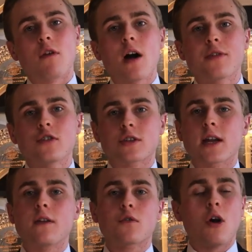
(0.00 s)
Rather than just
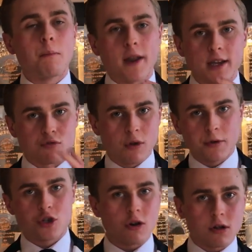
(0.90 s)
kind of complex rum
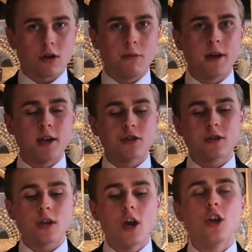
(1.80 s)
and chocolate
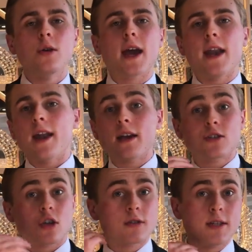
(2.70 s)
combinations, you get a
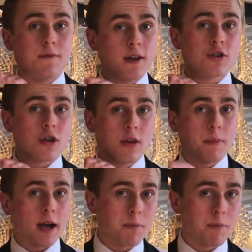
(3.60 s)
nice salty finish on the back